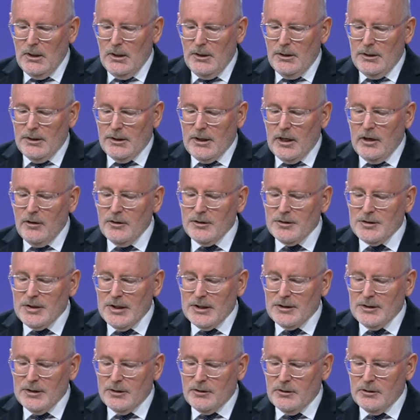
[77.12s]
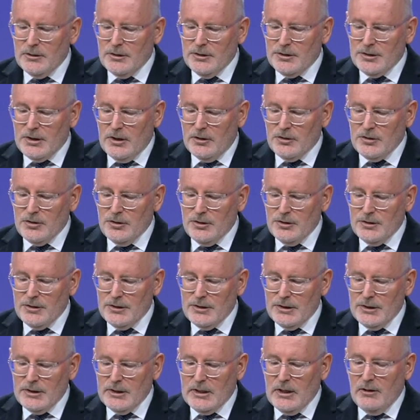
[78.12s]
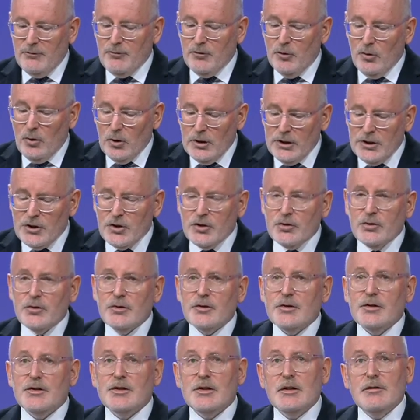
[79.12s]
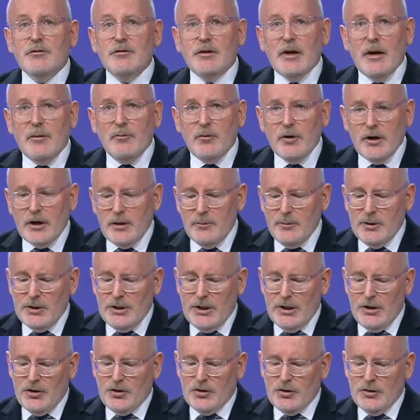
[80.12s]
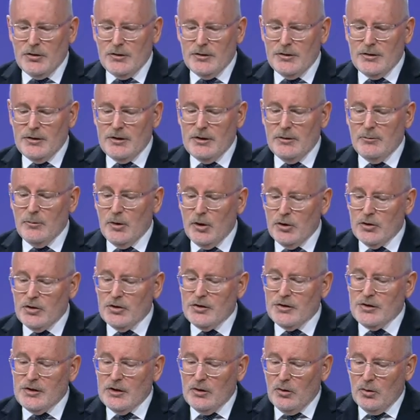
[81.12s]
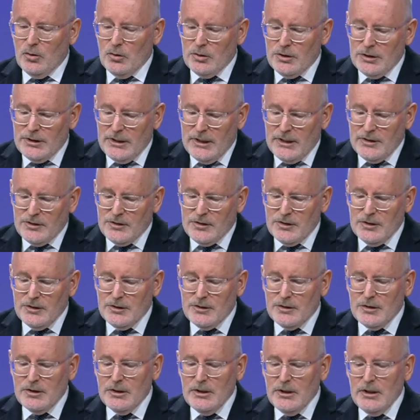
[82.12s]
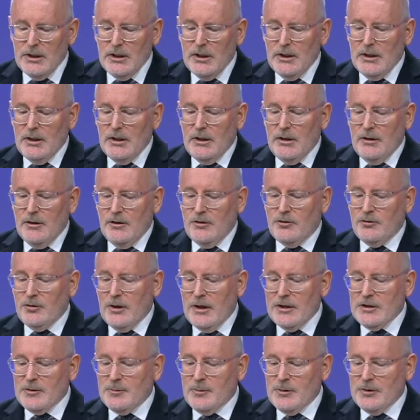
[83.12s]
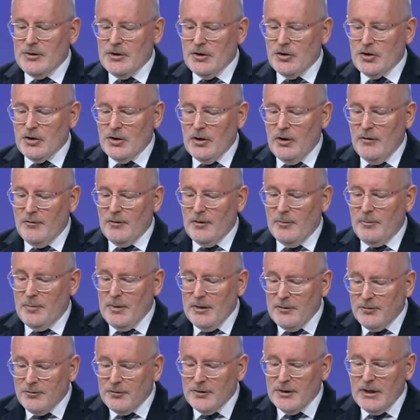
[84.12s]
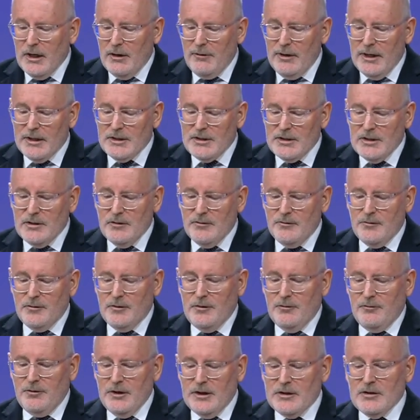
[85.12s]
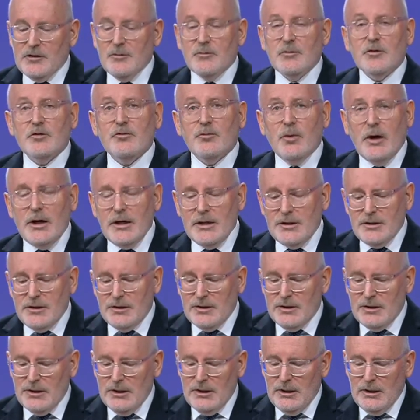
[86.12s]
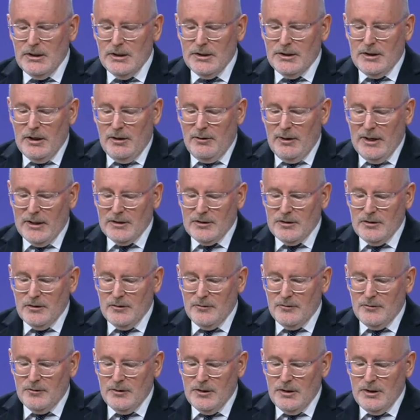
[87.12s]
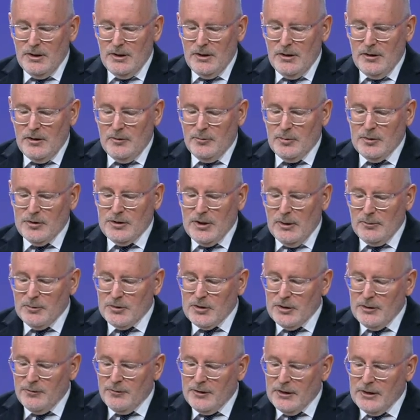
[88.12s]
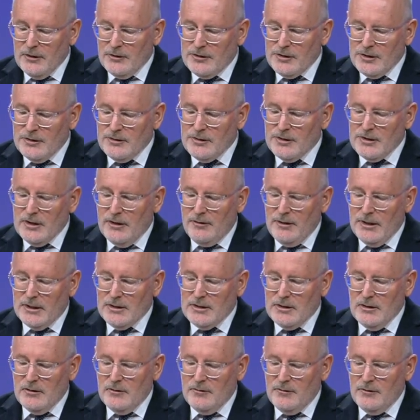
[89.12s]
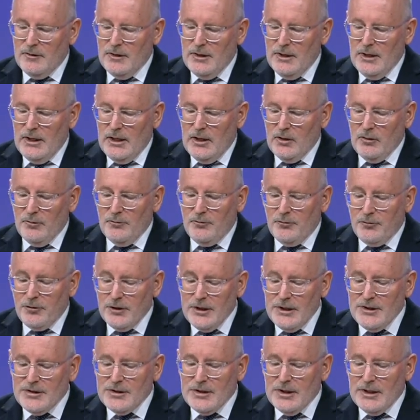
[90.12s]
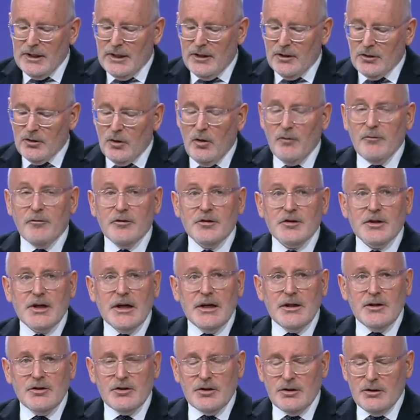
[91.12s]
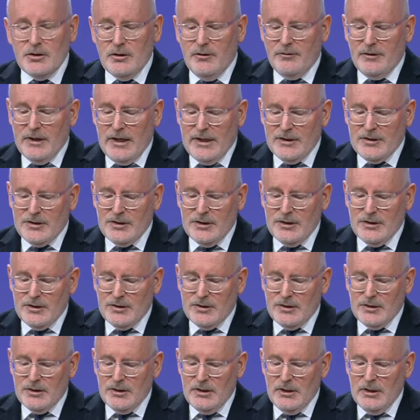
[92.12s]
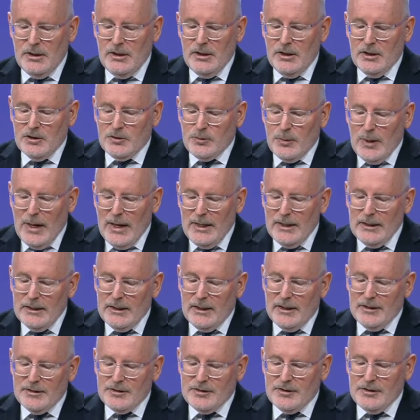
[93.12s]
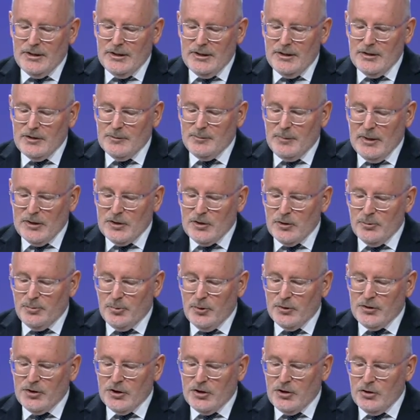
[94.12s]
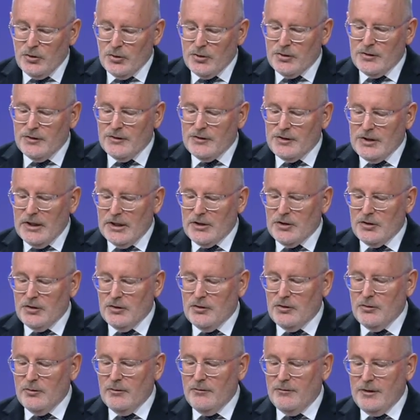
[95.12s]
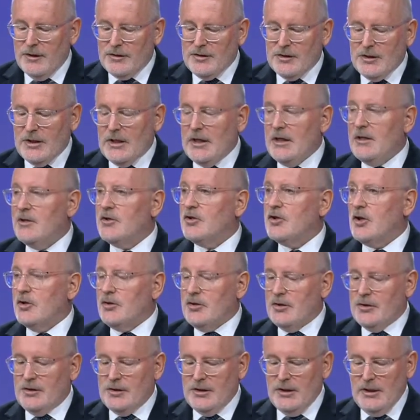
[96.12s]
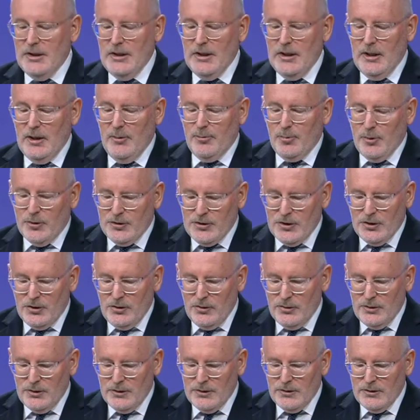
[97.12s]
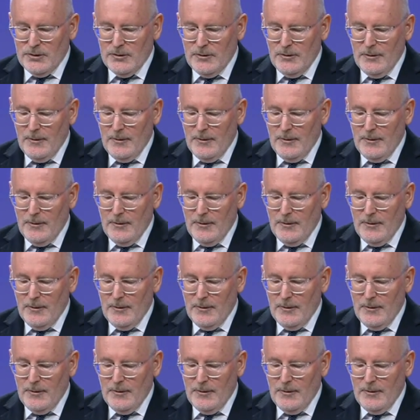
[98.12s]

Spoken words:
The current technical discussions cover all issues: the CVM recommendations, the emergency ordinances, the transposition of the PIF directive, the Victims' Rights Directive, the Presumption of Innocence Directive, and on freezing and confiscation of assets, as well as the Special Prosecution Section to investigate judges and prosecutors.